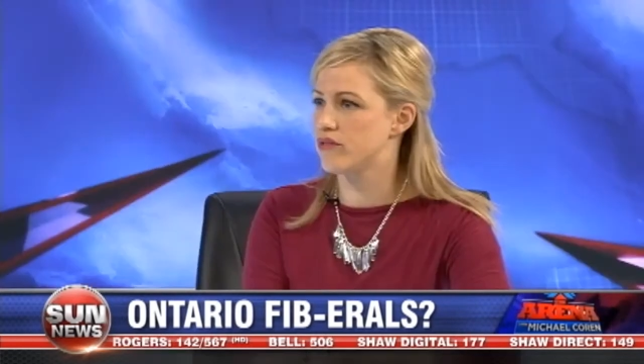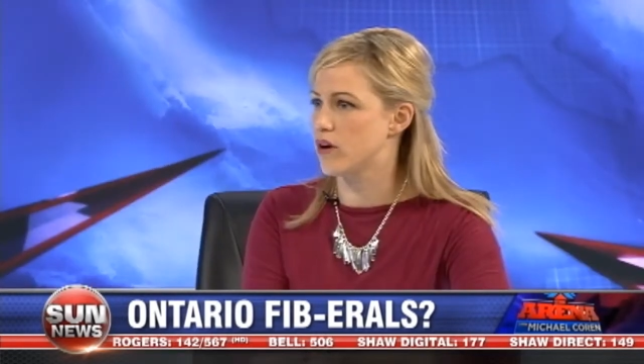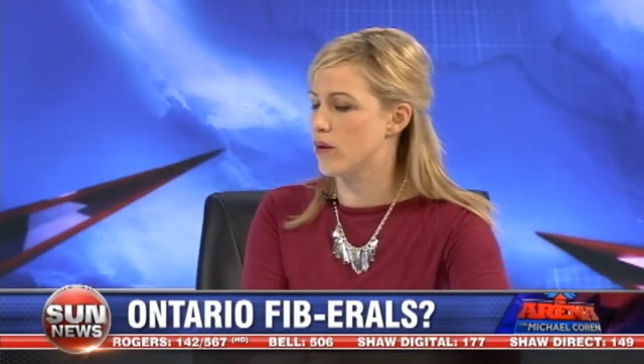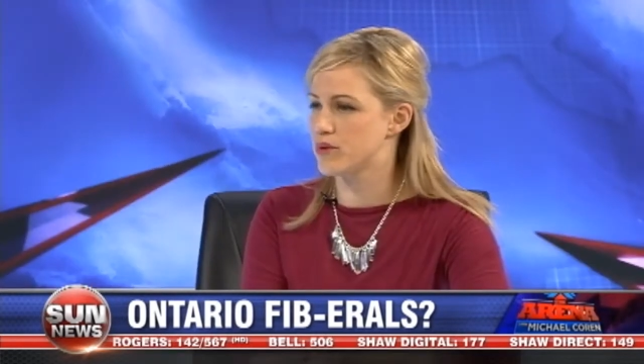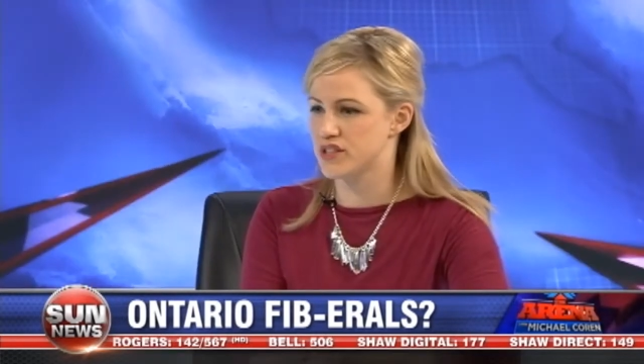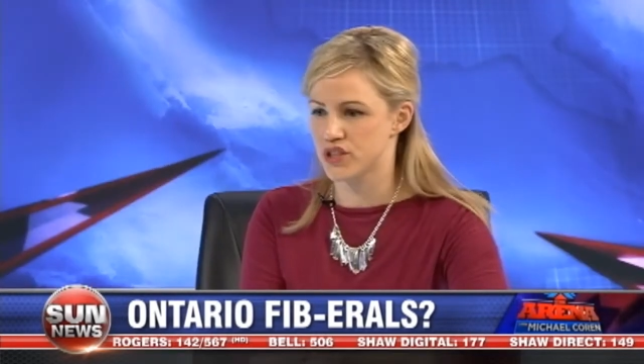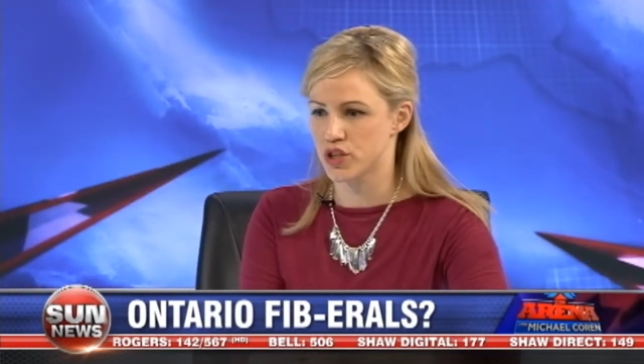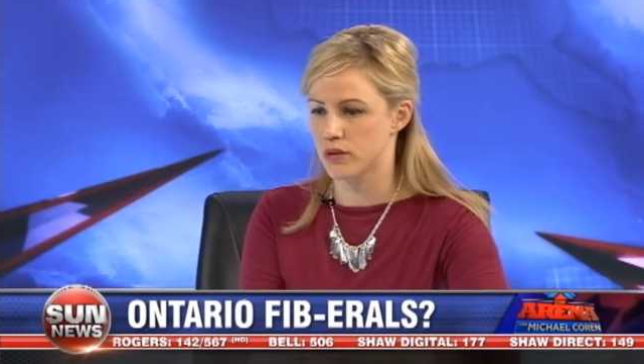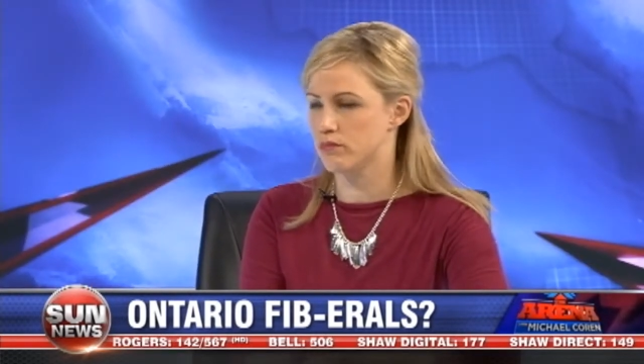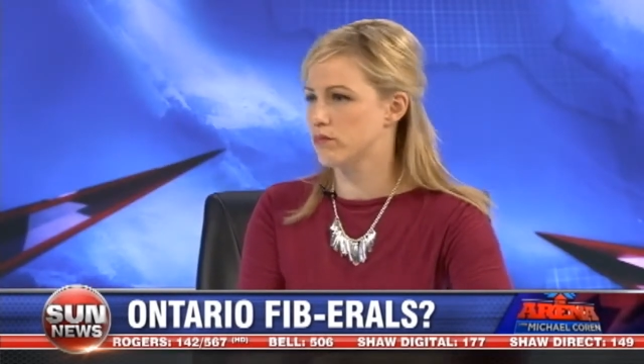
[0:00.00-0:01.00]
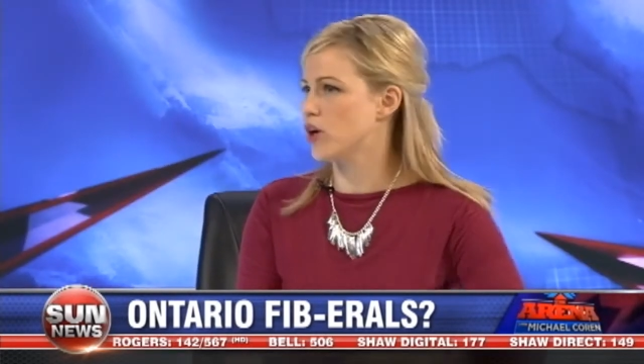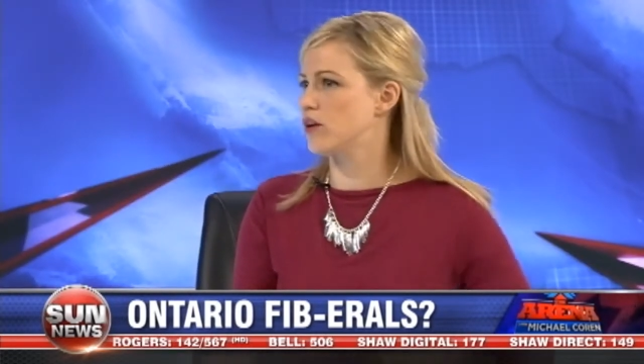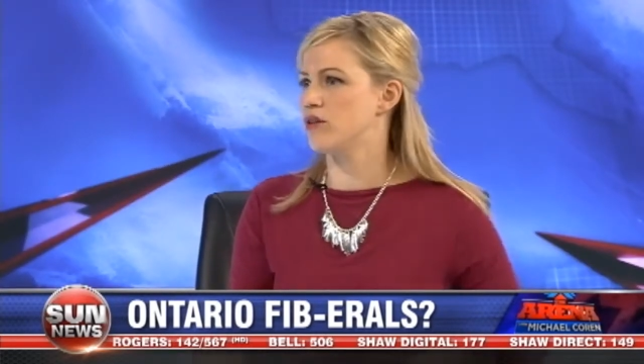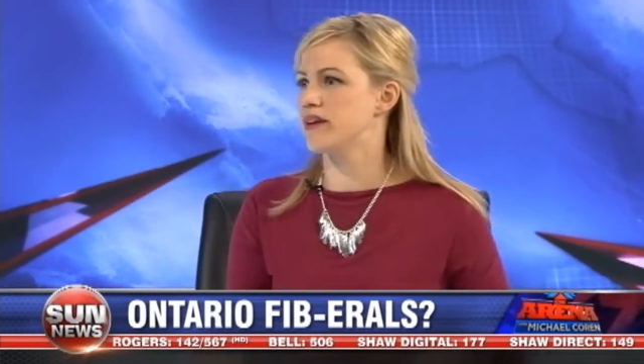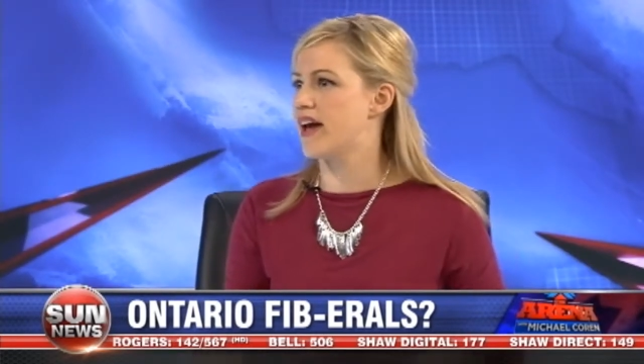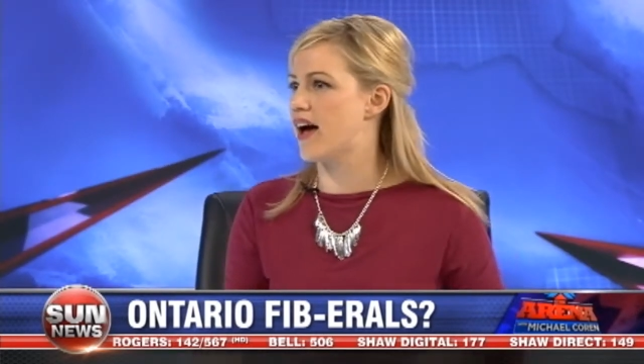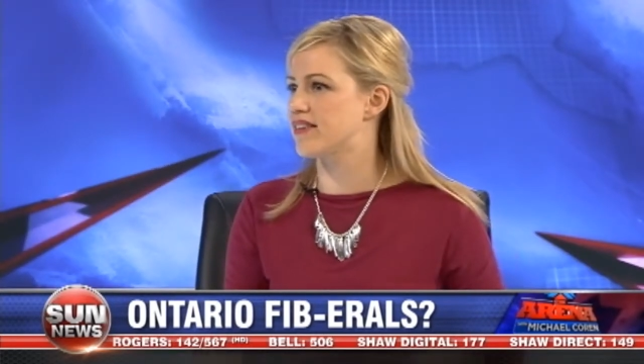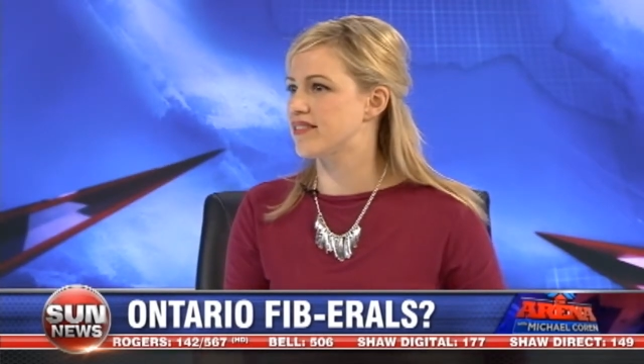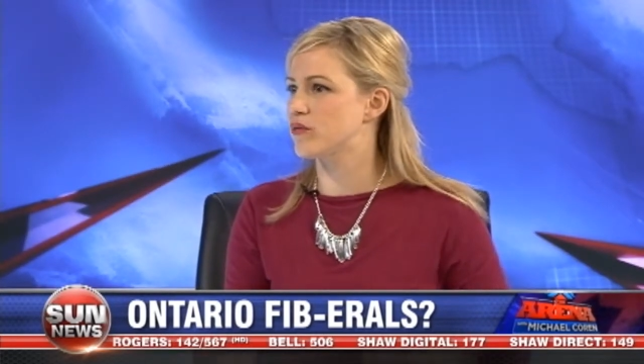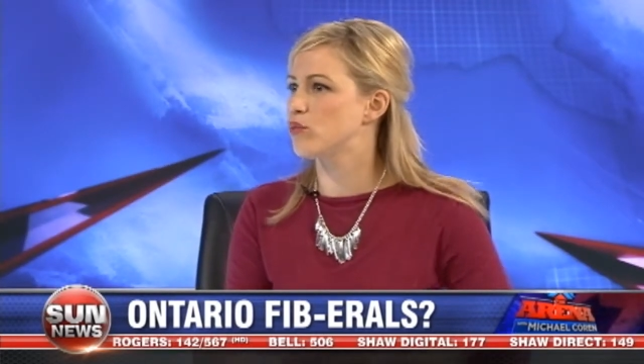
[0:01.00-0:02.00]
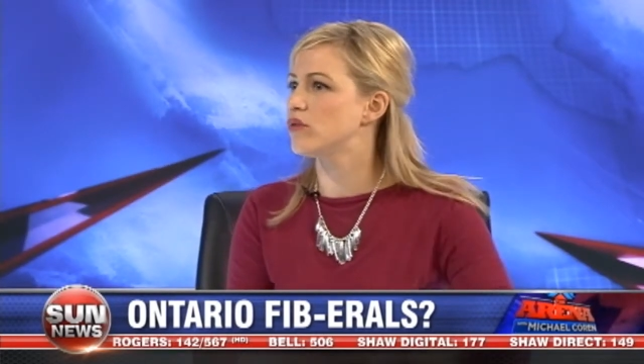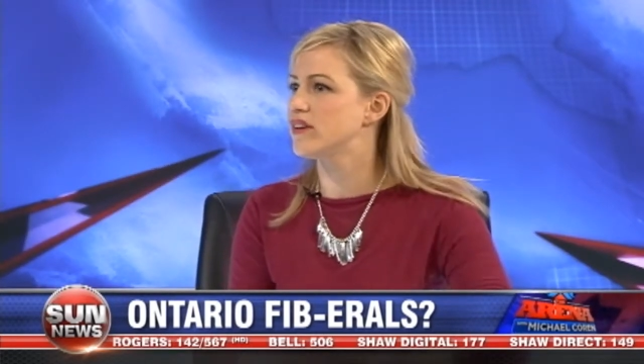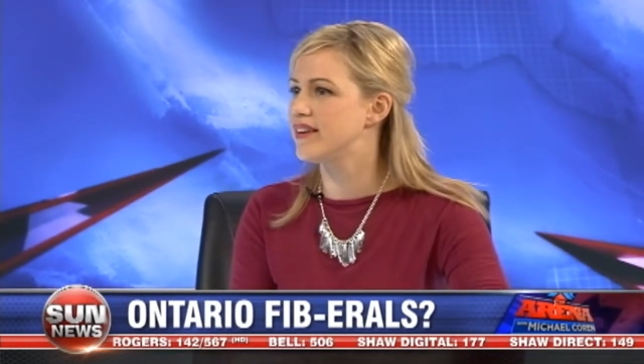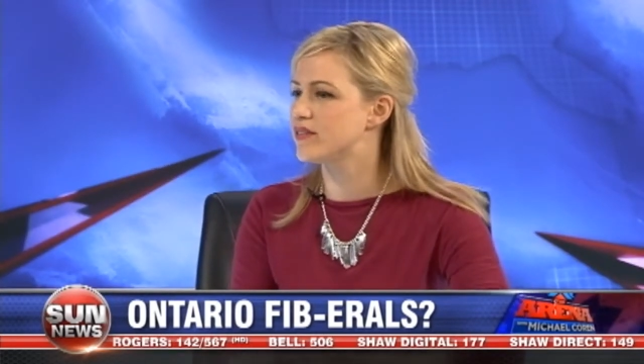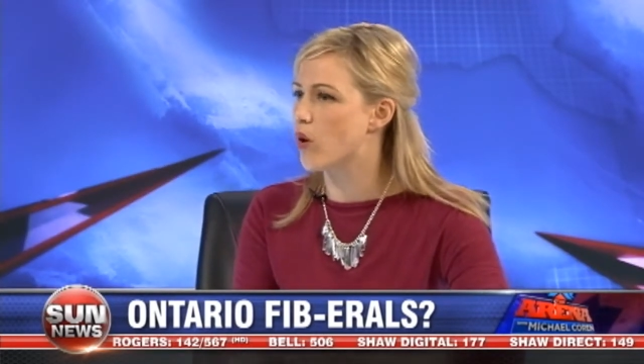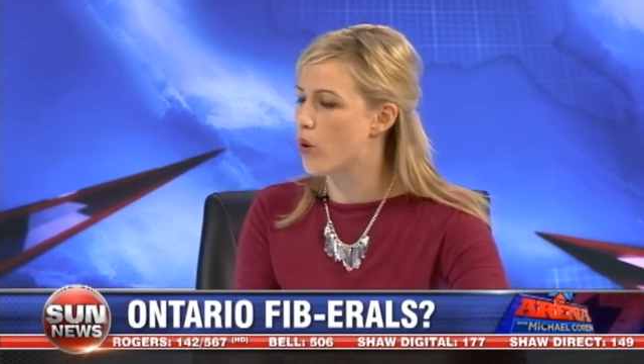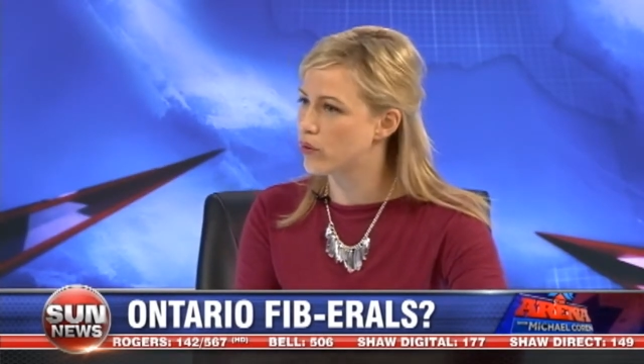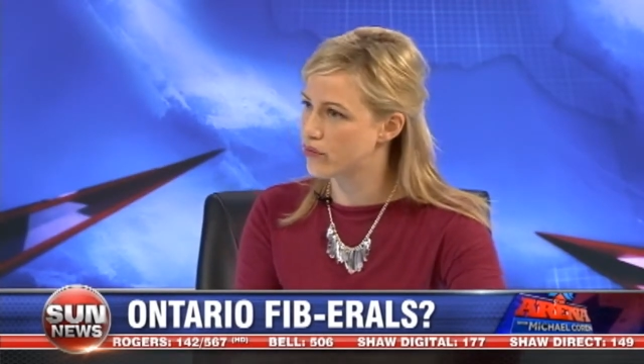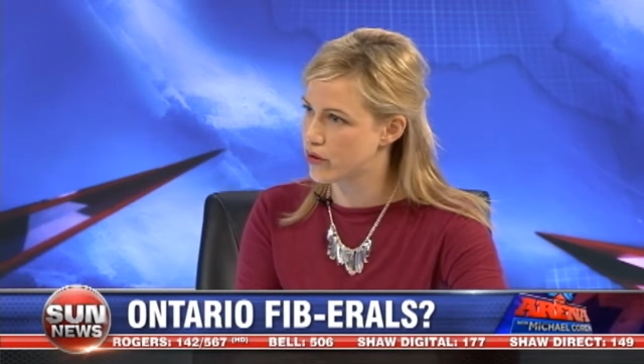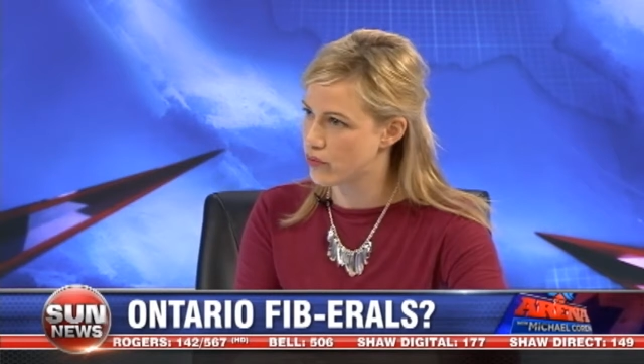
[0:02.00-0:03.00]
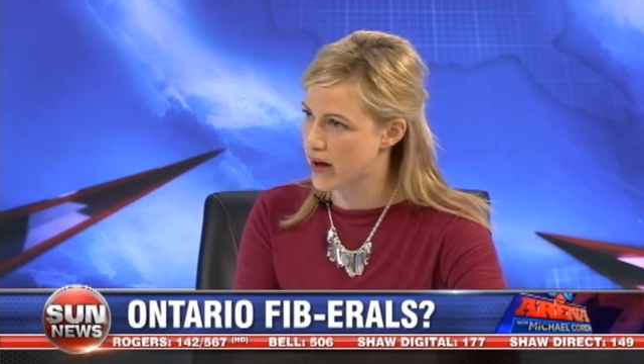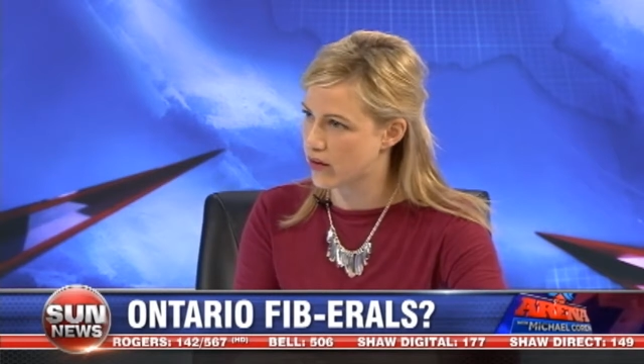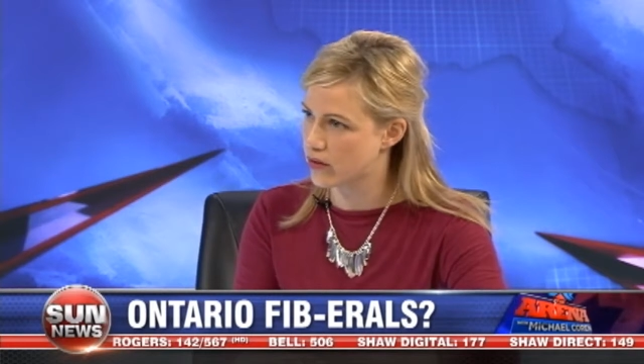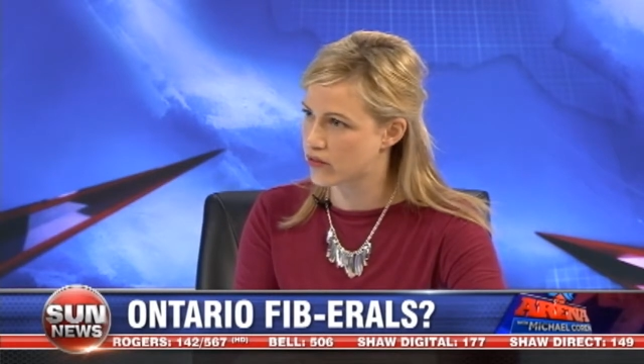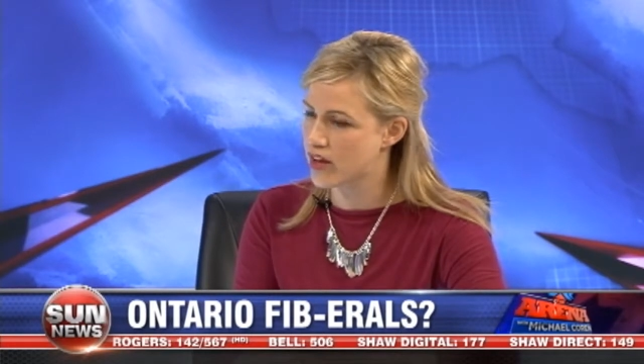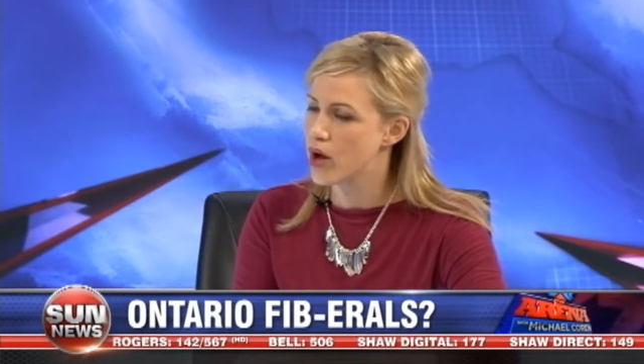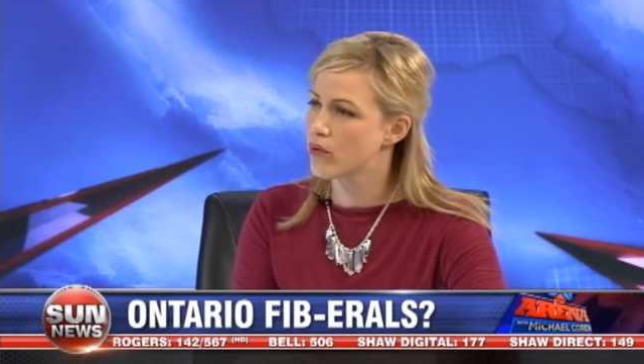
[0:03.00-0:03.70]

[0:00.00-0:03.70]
the opposition clearly asks, release all of your records,